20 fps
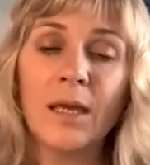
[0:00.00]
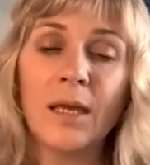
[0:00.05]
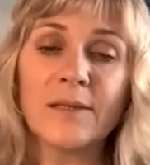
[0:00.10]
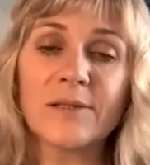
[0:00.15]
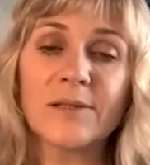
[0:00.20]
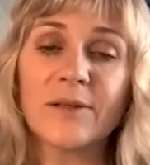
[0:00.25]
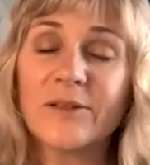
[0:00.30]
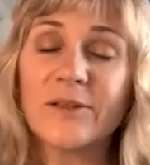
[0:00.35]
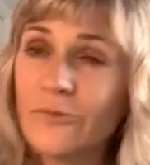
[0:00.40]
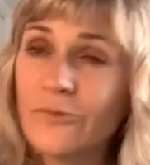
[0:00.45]

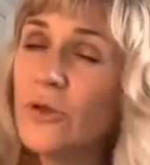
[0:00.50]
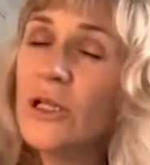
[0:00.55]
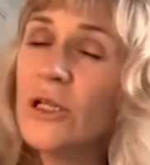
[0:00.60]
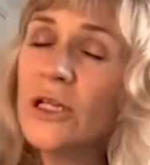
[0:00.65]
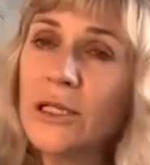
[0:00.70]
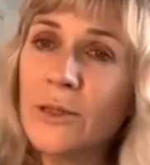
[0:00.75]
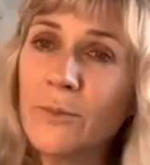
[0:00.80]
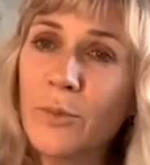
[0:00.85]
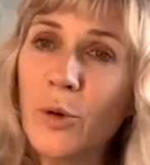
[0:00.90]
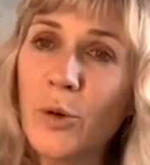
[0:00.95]
So it's
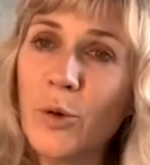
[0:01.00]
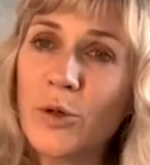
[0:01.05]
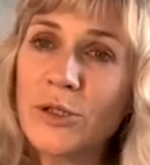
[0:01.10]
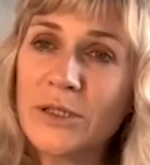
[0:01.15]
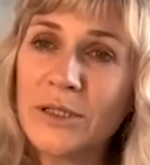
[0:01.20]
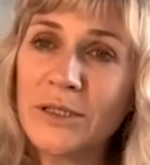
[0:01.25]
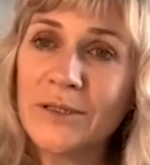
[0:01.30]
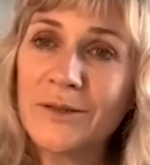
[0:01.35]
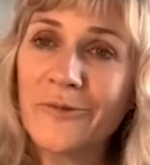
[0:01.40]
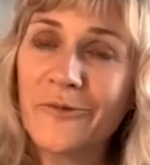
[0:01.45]
really
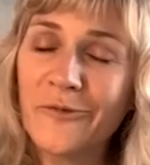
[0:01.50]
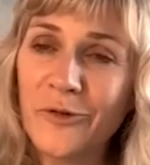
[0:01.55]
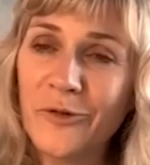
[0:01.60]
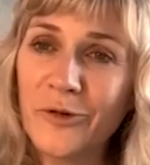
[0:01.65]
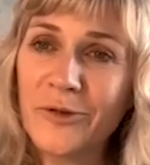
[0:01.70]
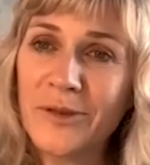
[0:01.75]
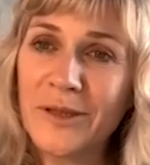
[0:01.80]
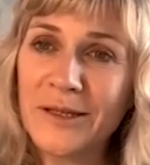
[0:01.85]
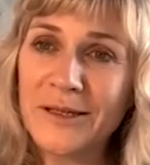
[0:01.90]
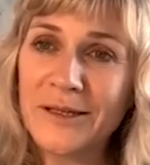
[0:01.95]
important
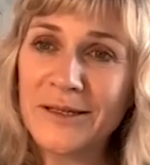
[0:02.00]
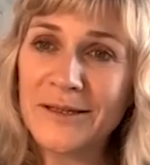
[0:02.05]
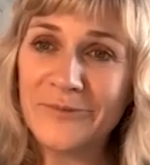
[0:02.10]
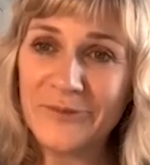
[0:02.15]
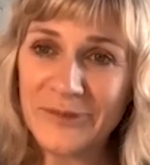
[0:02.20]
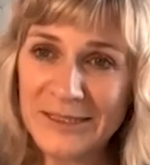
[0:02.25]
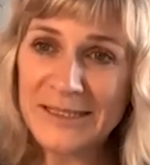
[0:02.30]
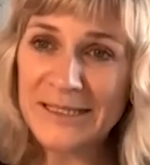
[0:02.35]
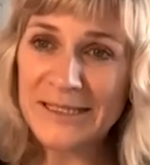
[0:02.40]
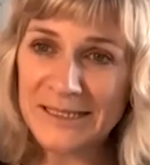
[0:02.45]
for
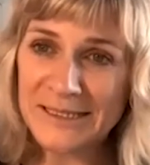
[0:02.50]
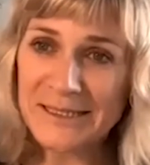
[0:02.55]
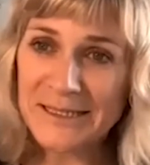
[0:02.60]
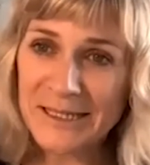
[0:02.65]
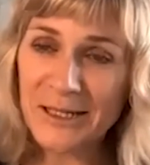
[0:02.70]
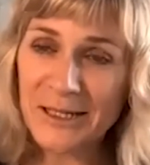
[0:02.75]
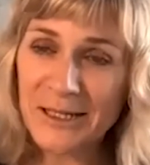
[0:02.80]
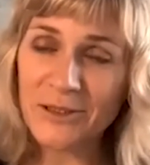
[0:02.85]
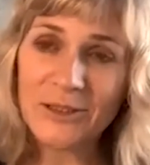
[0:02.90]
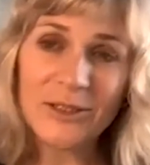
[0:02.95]

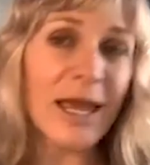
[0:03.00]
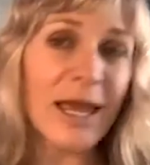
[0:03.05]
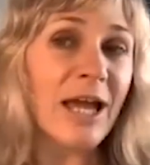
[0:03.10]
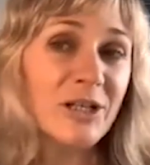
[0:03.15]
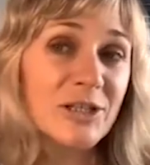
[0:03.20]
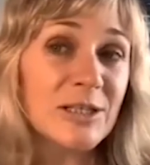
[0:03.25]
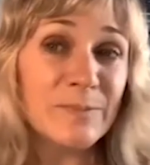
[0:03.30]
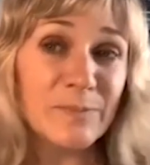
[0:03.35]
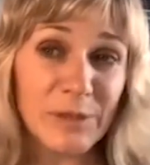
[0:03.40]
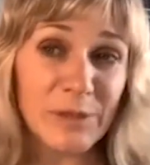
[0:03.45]
CCL to
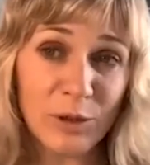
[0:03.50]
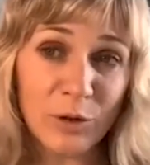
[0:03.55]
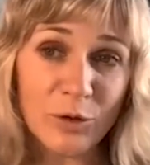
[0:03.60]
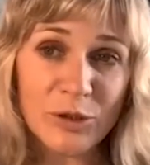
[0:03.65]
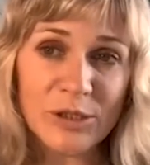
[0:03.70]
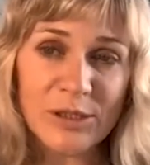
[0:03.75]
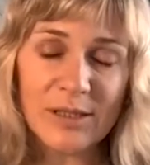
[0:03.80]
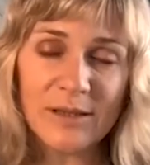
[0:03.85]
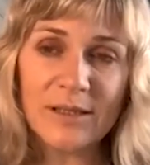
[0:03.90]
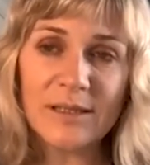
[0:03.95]
actually be
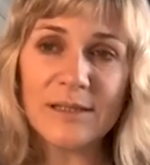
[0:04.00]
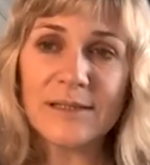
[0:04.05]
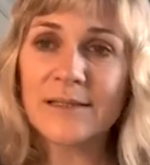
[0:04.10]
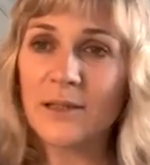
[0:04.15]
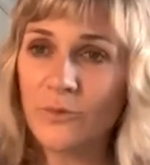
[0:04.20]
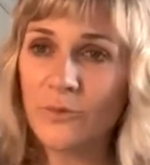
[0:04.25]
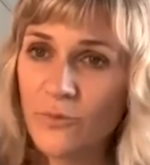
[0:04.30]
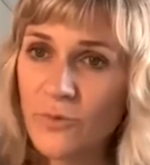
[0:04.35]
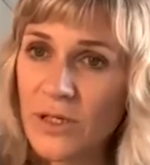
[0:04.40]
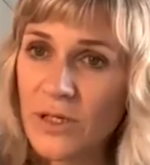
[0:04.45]
onto this
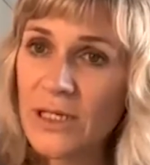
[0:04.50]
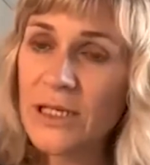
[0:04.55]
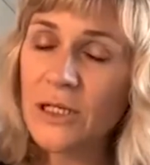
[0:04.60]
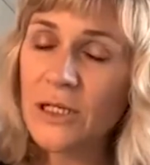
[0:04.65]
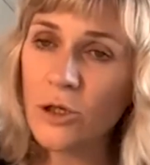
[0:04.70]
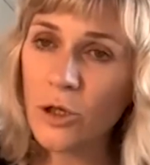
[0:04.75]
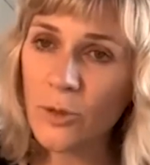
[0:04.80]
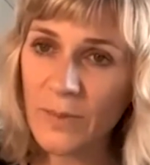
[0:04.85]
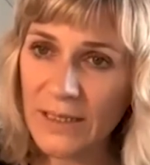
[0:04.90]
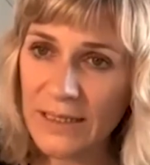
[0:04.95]
and really
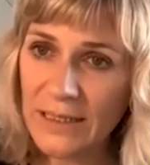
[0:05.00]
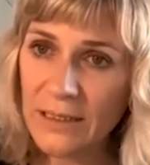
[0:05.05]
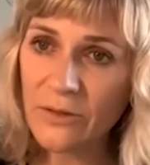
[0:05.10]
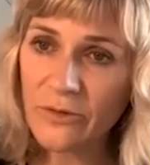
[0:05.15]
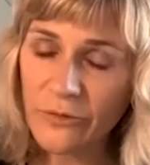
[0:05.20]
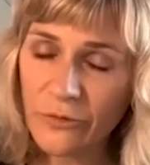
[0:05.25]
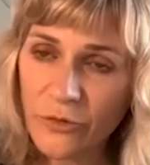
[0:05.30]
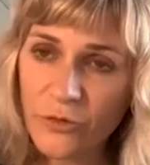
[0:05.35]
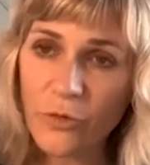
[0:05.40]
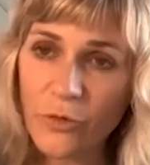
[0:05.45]
lobby
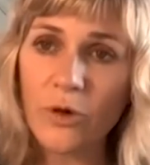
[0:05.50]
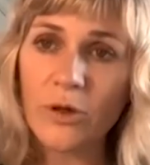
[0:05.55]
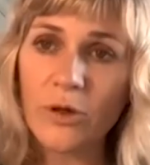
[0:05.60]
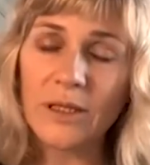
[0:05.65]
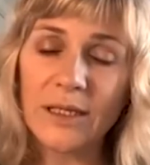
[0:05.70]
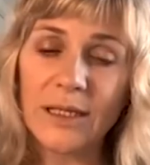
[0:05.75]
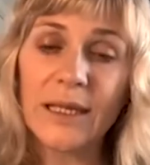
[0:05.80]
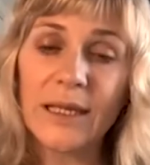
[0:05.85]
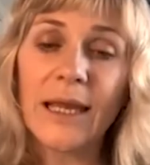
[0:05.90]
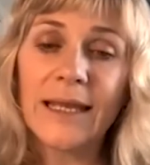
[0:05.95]

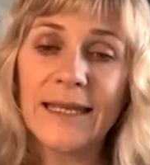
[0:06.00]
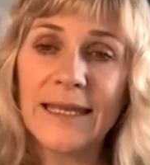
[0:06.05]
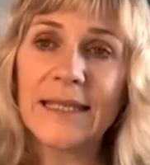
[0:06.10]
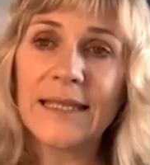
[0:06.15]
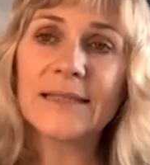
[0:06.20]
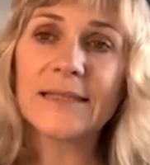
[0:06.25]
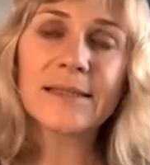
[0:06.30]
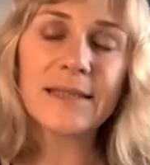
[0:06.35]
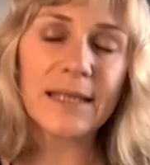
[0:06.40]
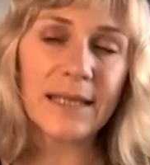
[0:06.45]
strongly
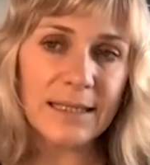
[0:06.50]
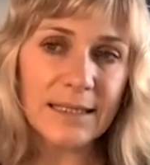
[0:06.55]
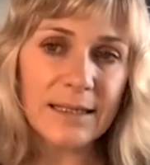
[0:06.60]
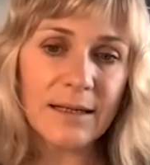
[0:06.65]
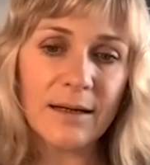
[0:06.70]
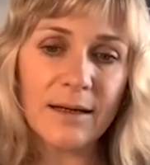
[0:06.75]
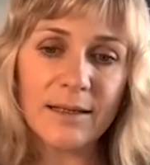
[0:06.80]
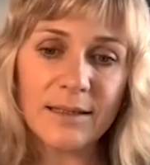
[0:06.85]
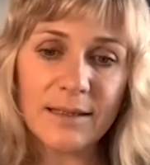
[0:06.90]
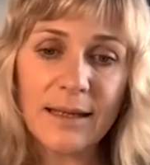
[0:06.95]
against any
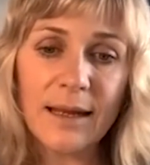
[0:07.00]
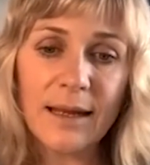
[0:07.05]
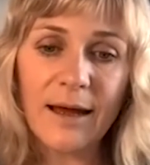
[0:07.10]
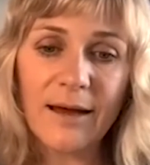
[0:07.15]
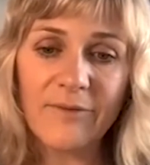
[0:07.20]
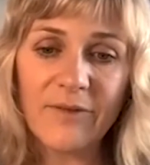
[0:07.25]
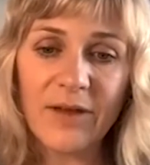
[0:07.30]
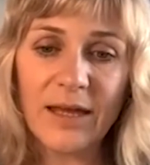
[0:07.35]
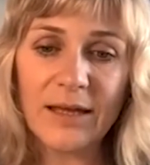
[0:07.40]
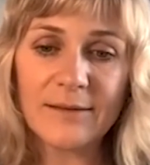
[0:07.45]
kind of
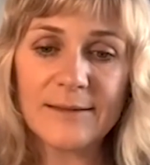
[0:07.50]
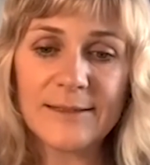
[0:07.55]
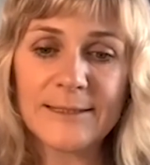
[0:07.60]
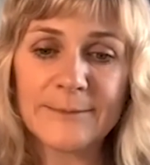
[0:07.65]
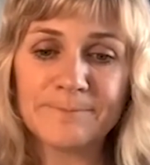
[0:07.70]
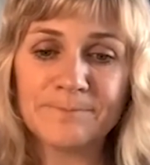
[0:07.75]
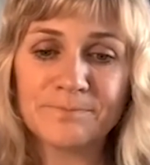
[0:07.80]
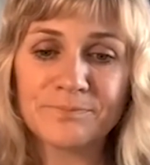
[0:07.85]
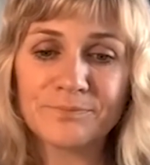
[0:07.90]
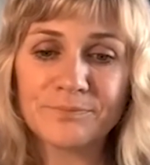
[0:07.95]
carve outs.